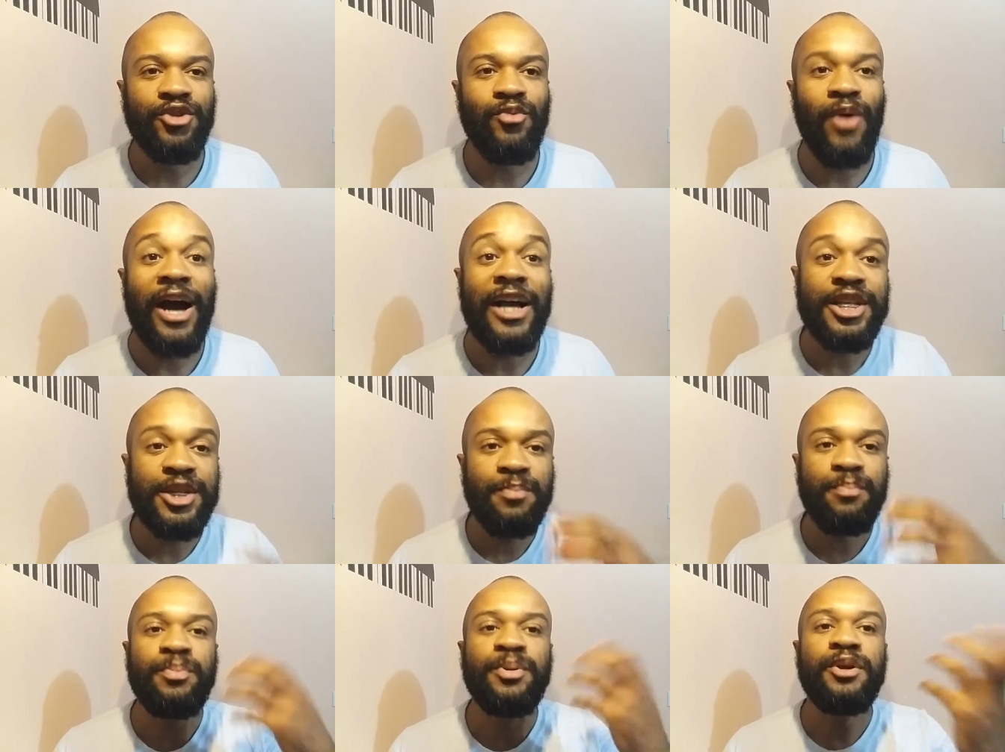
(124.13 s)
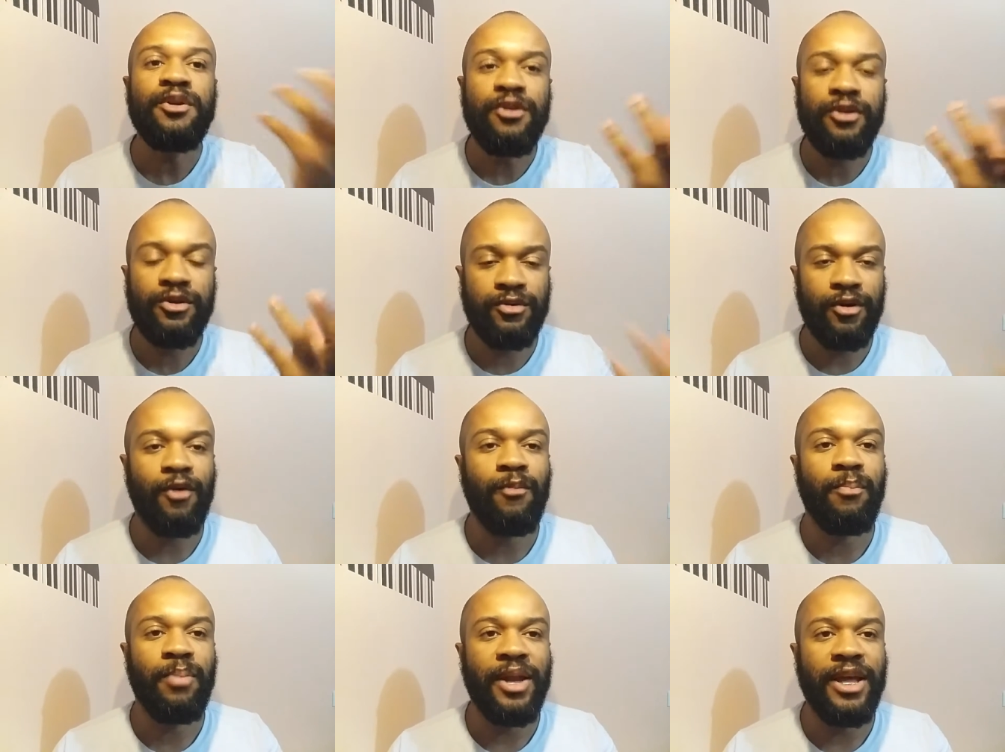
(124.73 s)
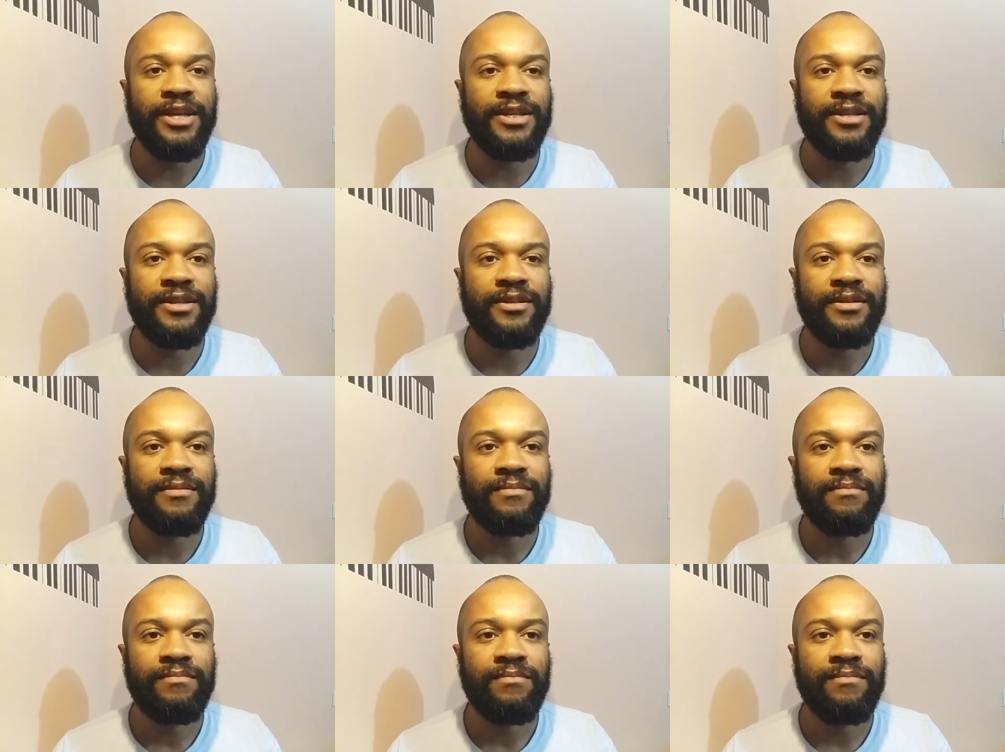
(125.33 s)
to a spiritual place.
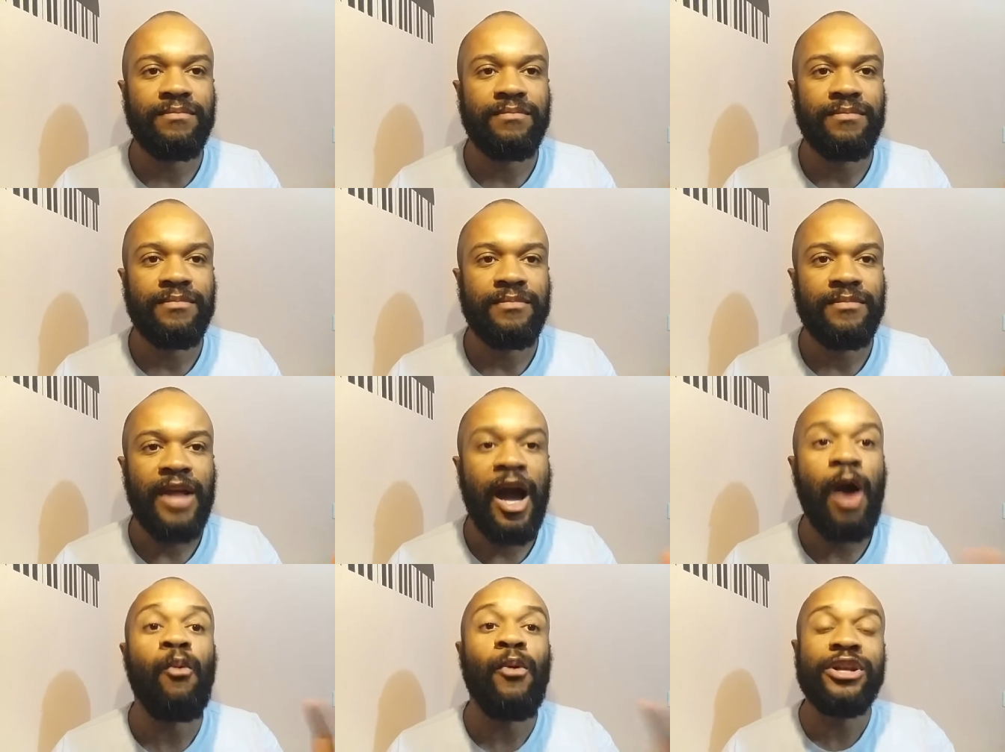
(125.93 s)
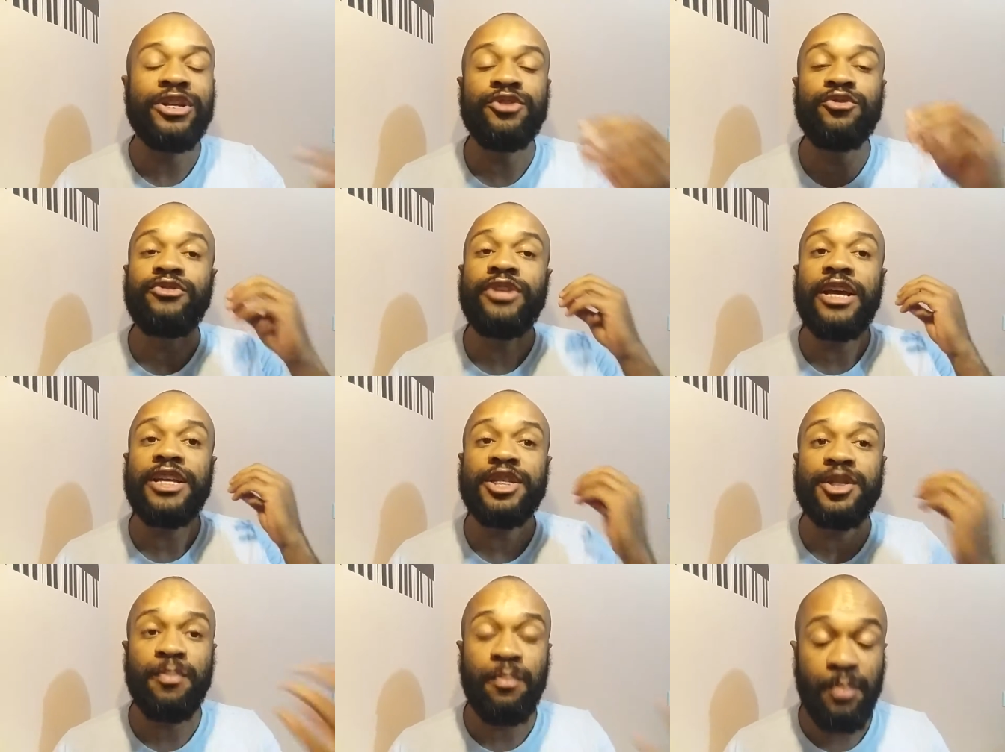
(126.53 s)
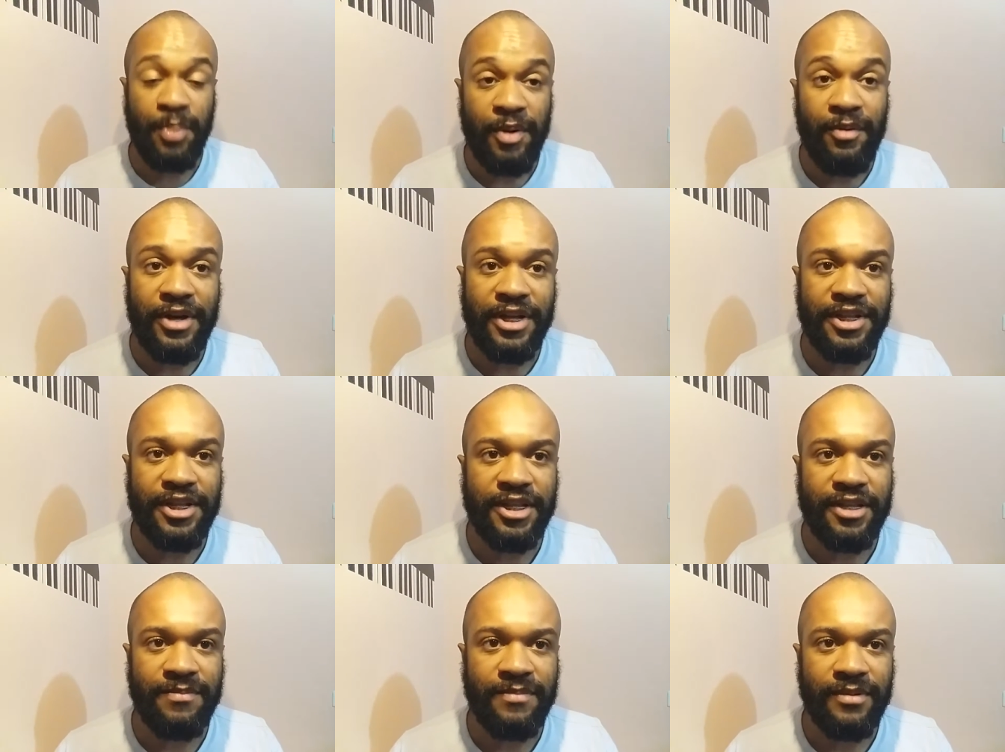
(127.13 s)
I went to the
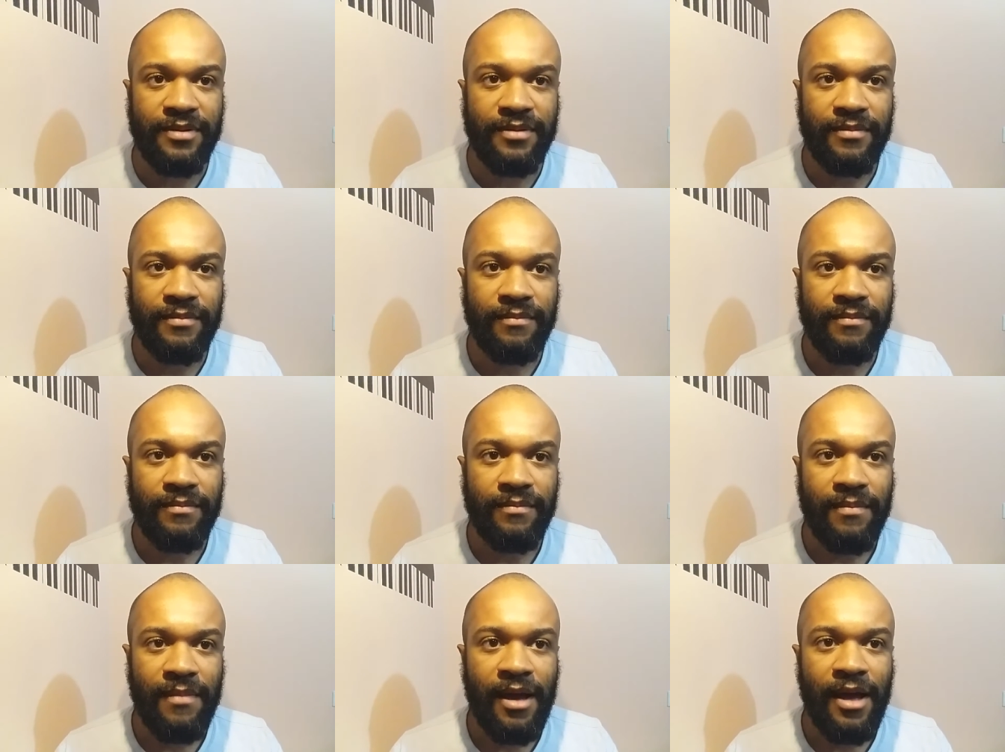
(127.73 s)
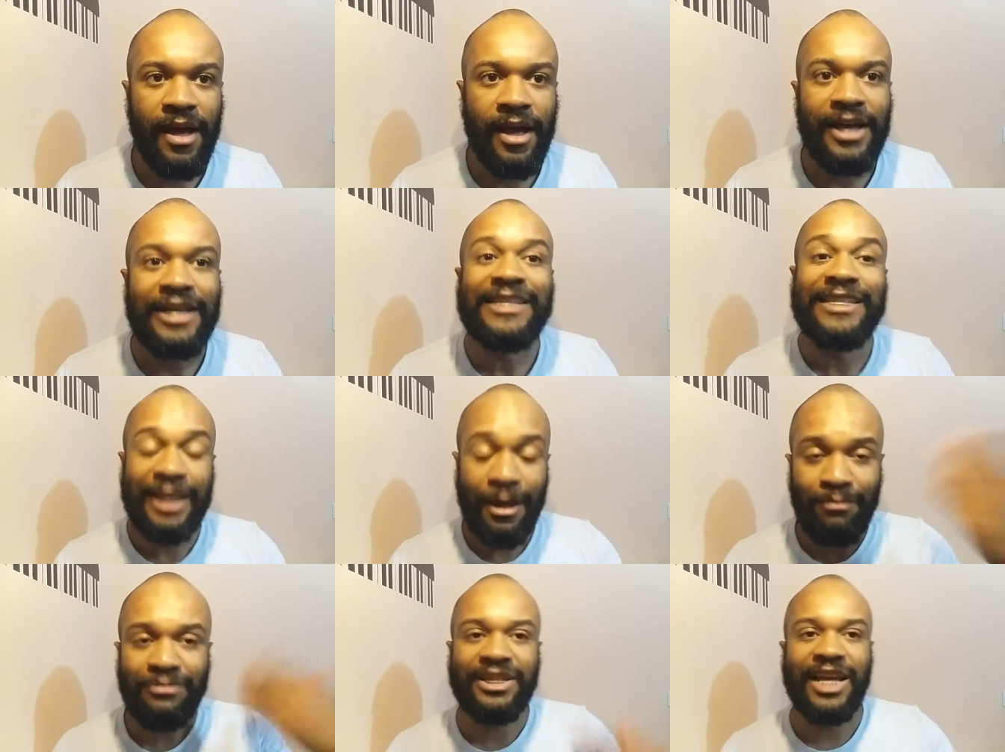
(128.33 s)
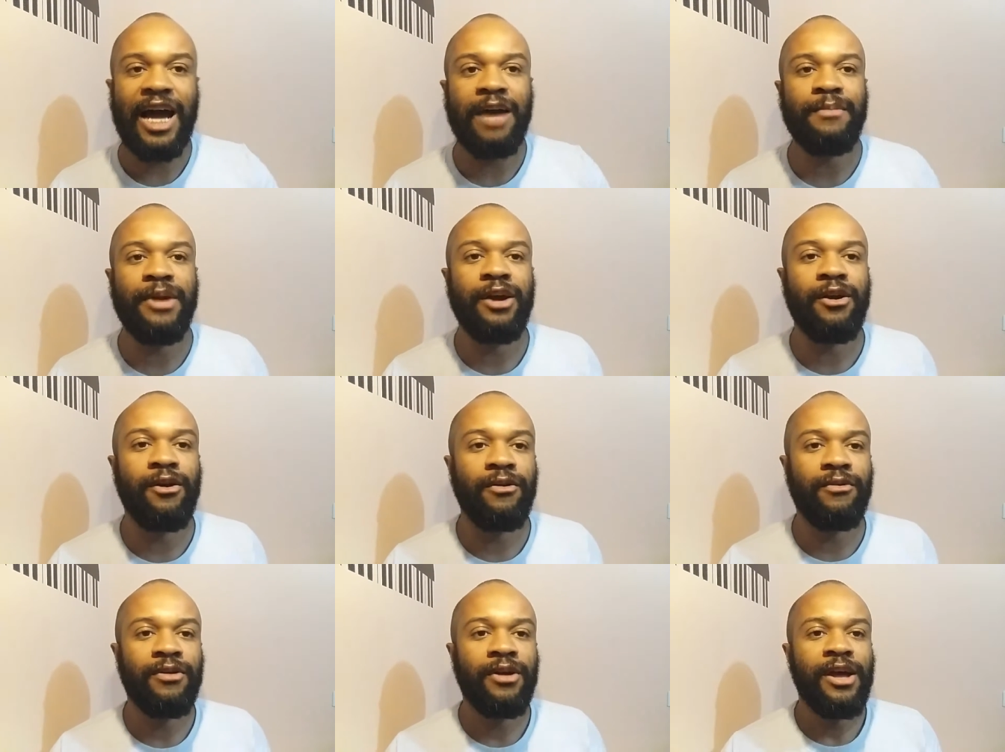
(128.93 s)
Spiritism some time
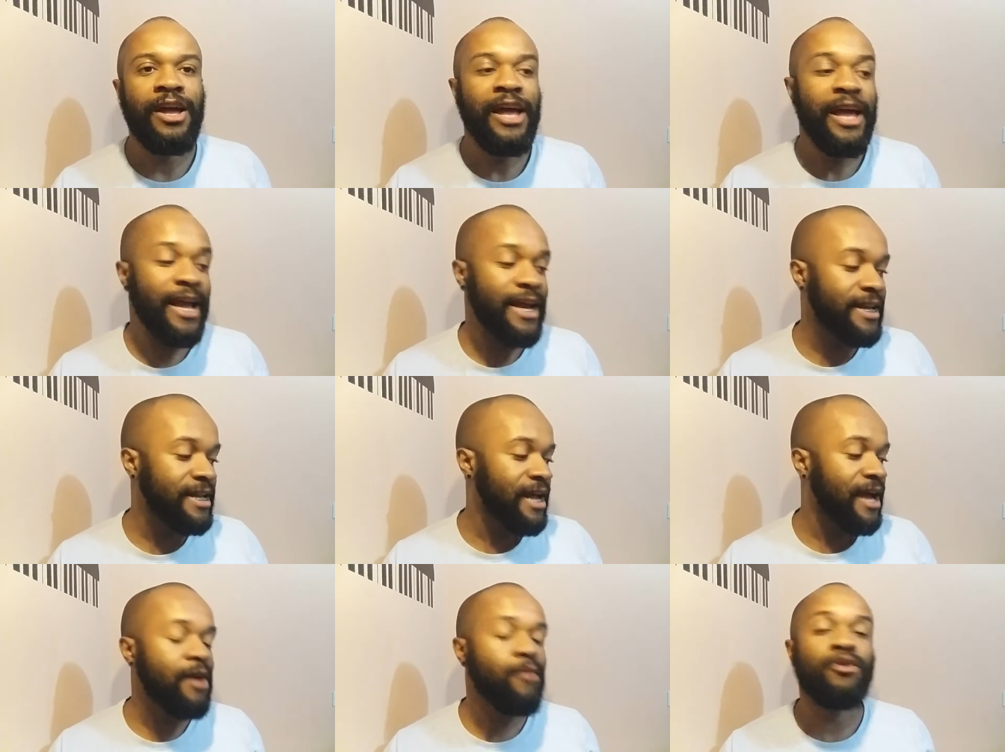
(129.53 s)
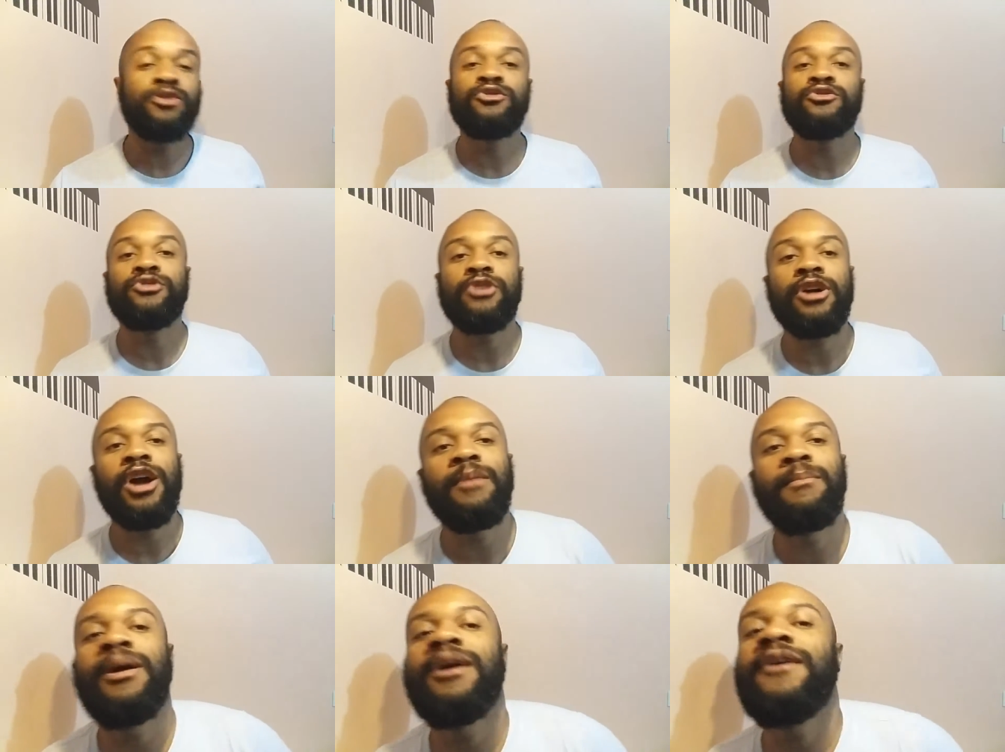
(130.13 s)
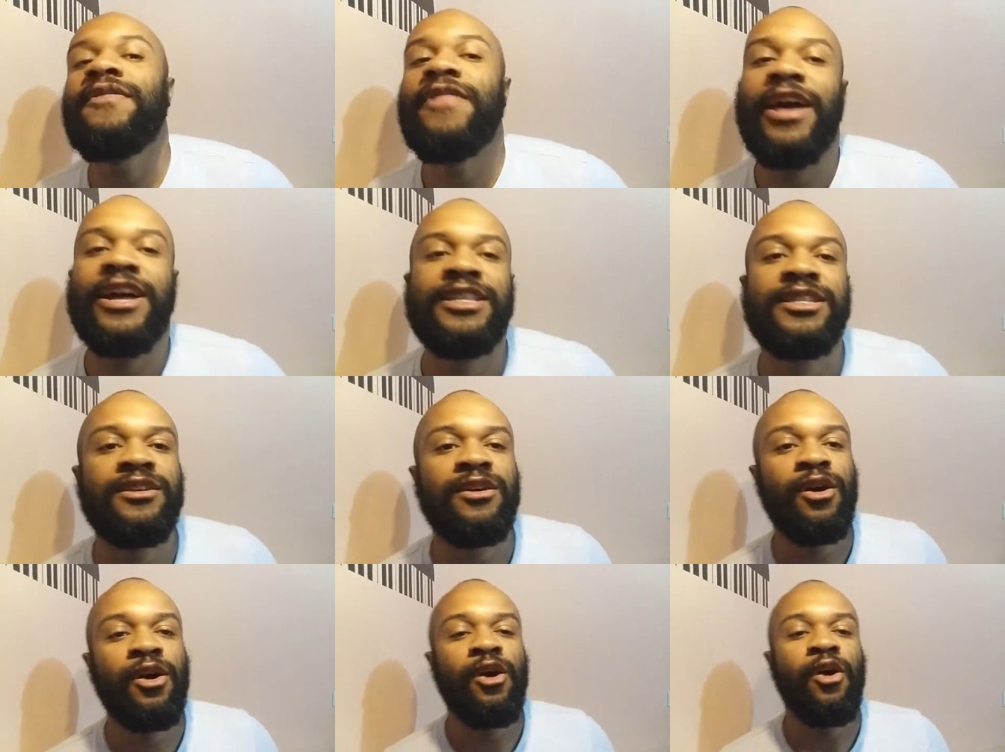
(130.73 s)
ago. And I want to talk about
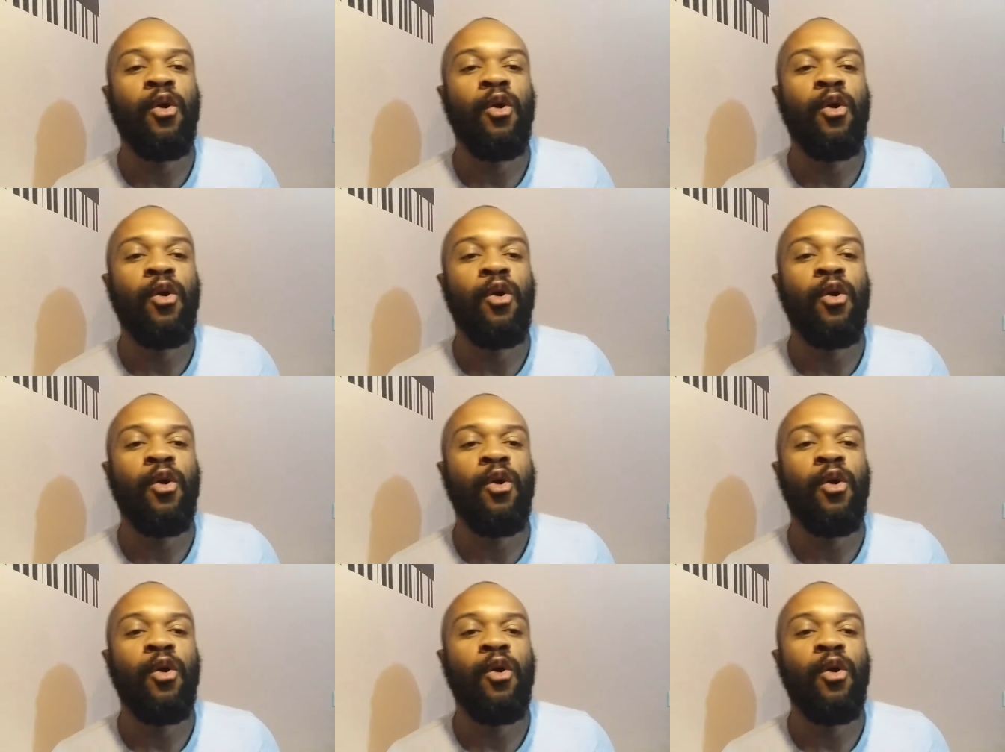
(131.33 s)
that.